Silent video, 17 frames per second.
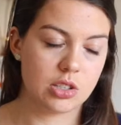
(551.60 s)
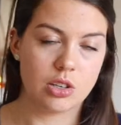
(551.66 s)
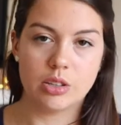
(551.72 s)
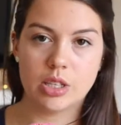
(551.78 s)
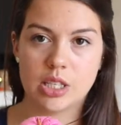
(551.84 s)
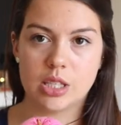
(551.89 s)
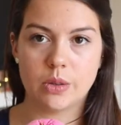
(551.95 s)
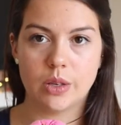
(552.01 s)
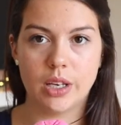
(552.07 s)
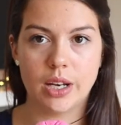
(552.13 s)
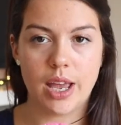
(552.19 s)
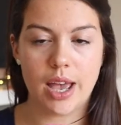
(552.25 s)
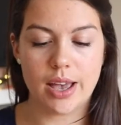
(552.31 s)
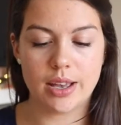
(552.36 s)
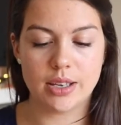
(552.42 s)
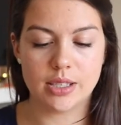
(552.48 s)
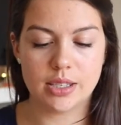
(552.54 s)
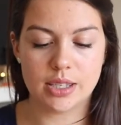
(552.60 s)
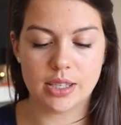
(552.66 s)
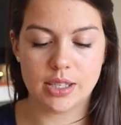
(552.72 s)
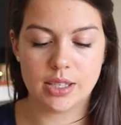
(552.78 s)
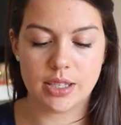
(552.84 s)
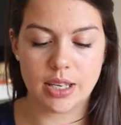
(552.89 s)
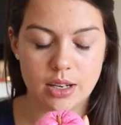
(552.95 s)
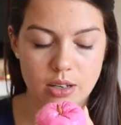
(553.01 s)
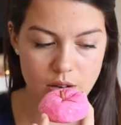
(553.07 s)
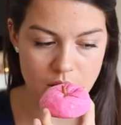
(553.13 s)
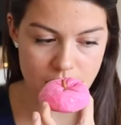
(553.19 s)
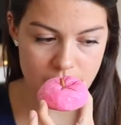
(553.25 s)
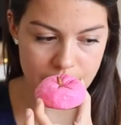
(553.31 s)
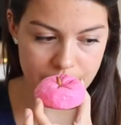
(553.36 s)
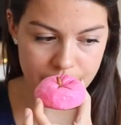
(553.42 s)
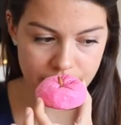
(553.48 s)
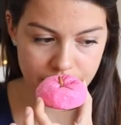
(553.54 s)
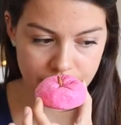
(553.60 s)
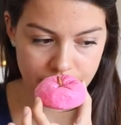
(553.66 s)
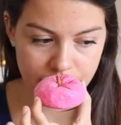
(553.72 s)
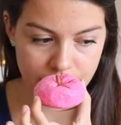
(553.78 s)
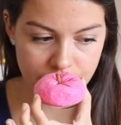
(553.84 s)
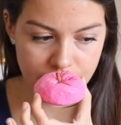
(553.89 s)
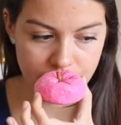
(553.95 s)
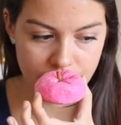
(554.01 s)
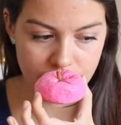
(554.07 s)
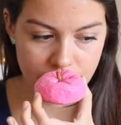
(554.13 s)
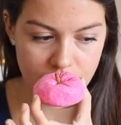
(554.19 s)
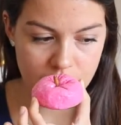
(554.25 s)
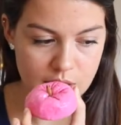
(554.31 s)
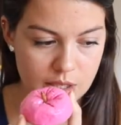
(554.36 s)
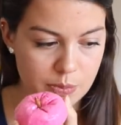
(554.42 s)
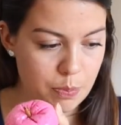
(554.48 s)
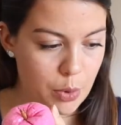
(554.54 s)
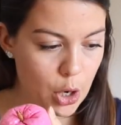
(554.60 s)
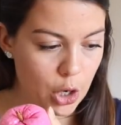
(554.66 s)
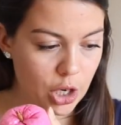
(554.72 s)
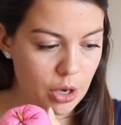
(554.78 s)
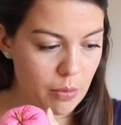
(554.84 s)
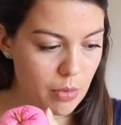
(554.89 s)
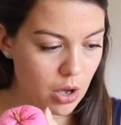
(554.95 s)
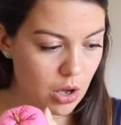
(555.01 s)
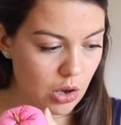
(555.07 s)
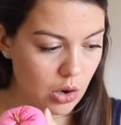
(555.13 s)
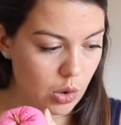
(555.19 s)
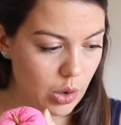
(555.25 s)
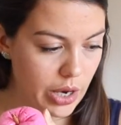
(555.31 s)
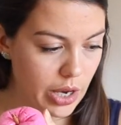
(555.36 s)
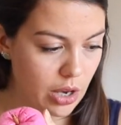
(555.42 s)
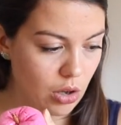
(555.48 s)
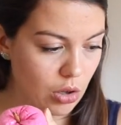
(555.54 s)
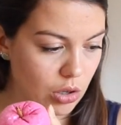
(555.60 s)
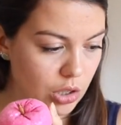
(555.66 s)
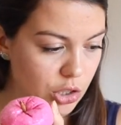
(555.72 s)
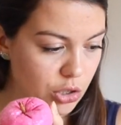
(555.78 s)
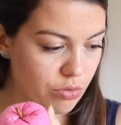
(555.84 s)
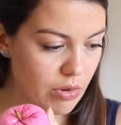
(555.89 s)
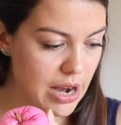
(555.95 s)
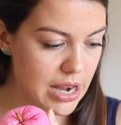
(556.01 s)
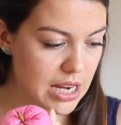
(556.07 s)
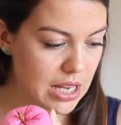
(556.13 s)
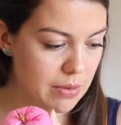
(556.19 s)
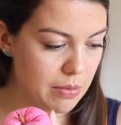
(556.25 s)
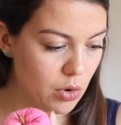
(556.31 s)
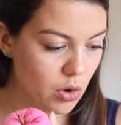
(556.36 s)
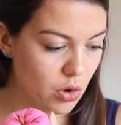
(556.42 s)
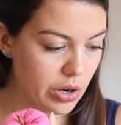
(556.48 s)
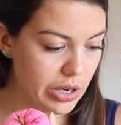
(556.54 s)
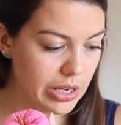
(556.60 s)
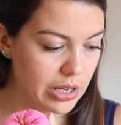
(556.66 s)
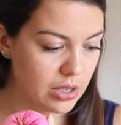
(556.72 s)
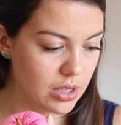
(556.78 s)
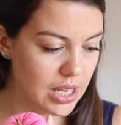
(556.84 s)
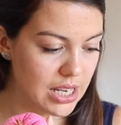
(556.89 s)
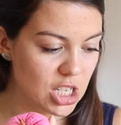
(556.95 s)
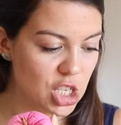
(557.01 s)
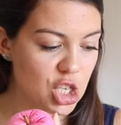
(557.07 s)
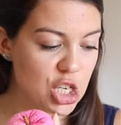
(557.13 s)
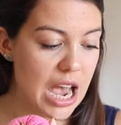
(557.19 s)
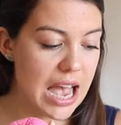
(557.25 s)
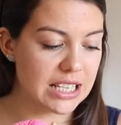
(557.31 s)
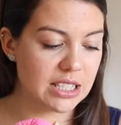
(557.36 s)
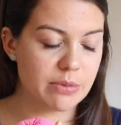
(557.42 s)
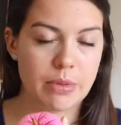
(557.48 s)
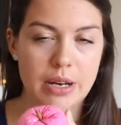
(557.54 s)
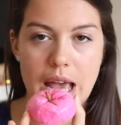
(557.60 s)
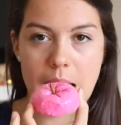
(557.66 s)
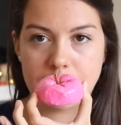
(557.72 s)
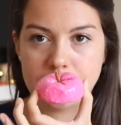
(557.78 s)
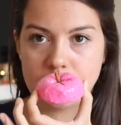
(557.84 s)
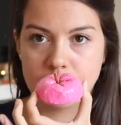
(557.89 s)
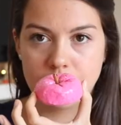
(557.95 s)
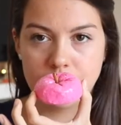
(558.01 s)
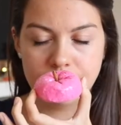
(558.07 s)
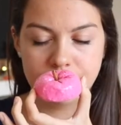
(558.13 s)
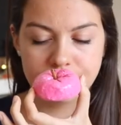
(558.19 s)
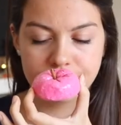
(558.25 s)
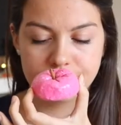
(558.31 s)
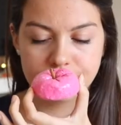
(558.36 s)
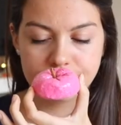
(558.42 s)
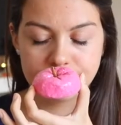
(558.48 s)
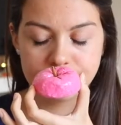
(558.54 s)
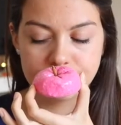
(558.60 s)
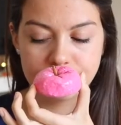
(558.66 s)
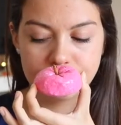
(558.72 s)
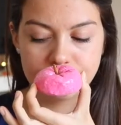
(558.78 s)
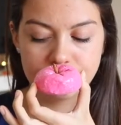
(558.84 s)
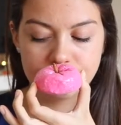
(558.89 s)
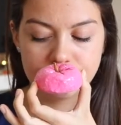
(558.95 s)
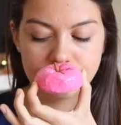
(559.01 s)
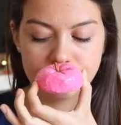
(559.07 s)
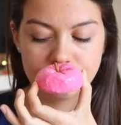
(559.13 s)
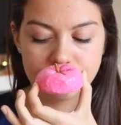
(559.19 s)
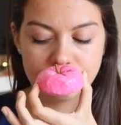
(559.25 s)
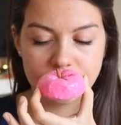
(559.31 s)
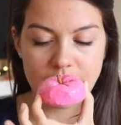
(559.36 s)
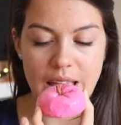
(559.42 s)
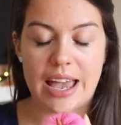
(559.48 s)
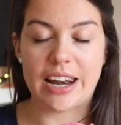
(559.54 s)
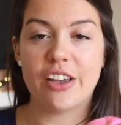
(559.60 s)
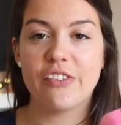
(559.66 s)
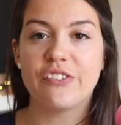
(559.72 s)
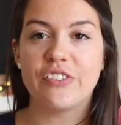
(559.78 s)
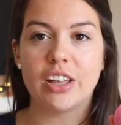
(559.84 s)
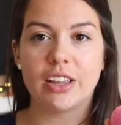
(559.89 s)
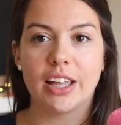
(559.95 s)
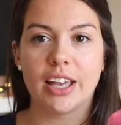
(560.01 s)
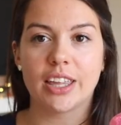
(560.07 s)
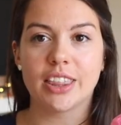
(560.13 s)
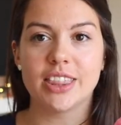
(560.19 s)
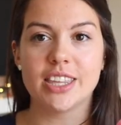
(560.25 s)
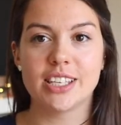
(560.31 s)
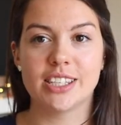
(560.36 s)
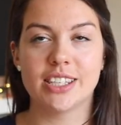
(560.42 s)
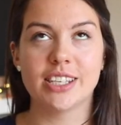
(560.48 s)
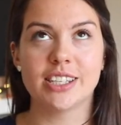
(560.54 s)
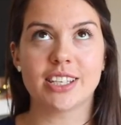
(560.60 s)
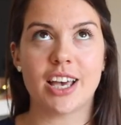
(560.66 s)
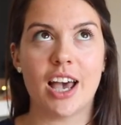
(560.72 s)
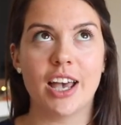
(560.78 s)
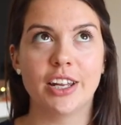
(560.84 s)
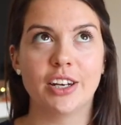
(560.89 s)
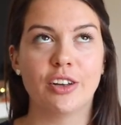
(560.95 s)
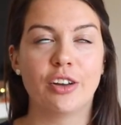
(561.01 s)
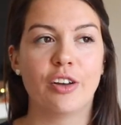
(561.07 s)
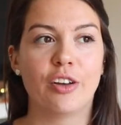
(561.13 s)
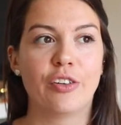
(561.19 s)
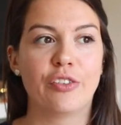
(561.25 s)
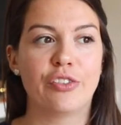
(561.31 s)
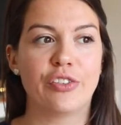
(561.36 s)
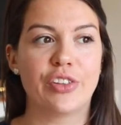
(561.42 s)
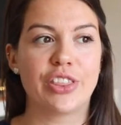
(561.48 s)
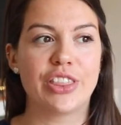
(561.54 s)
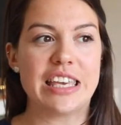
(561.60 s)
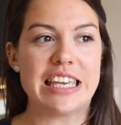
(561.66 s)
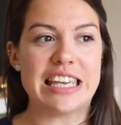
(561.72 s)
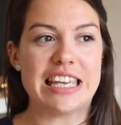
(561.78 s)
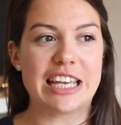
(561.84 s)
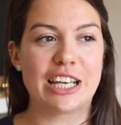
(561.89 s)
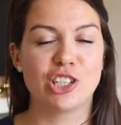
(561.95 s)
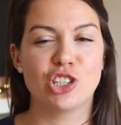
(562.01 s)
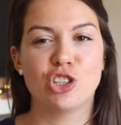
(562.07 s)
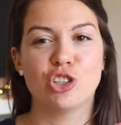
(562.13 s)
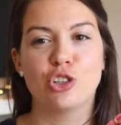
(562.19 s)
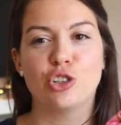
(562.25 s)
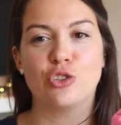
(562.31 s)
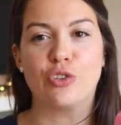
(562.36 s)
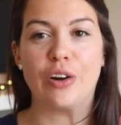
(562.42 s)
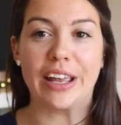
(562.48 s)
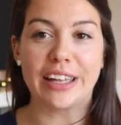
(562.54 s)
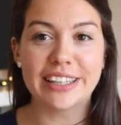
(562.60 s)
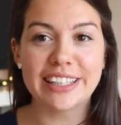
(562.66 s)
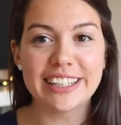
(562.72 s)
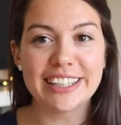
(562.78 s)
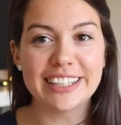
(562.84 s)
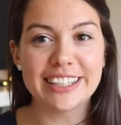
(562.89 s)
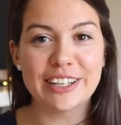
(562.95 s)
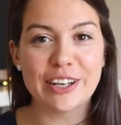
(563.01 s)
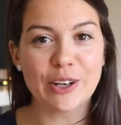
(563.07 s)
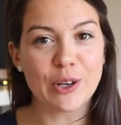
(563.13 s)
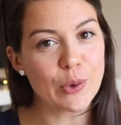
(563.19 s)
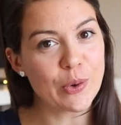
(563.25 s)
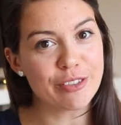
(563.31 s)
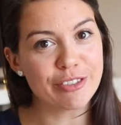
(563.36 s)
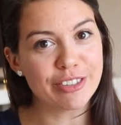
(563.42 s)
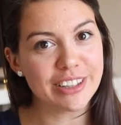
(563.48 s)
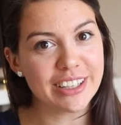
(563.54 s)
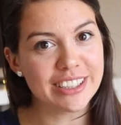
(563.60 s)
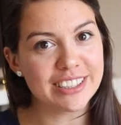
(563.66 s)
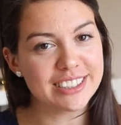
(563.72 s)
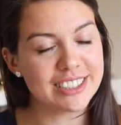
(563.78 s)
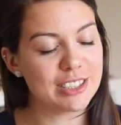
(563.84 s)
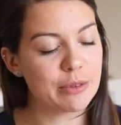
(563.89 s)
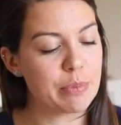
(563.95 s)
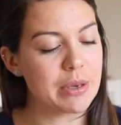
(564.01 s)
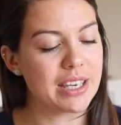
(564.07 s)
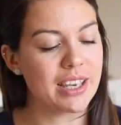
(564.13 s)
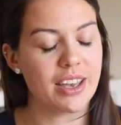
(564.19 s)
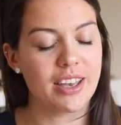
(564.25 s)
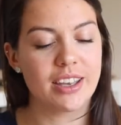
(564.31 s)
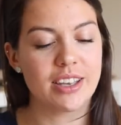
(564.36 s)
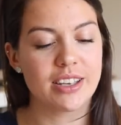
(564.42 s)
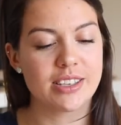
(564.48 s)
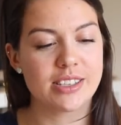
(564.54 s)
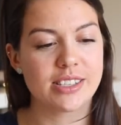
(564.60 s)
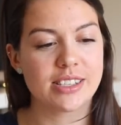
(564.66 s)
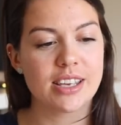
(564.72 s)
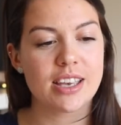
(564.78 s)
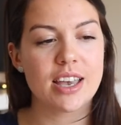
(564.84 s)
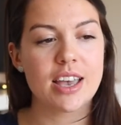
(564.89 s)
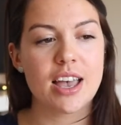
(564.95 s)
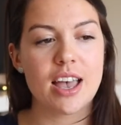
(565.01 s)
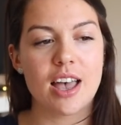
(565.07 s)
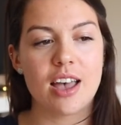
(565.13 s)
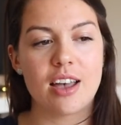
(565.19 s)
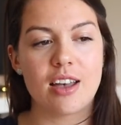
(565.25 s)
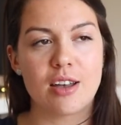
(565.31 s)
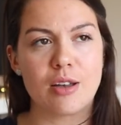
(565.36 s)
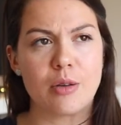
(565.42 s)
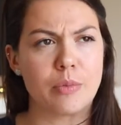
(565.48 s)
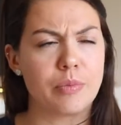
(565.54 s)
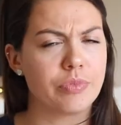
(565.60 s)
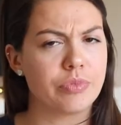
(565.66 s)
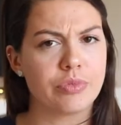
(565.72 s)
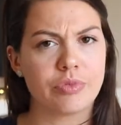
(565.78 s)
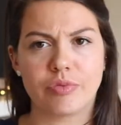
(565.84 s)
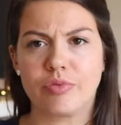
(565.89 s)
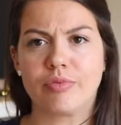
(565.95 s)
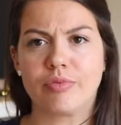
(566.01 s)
So this one has the scent, bergamot oil, geranium oil, and jasmine absolute. And I feel like this is kind of the Australian equivalent because I'm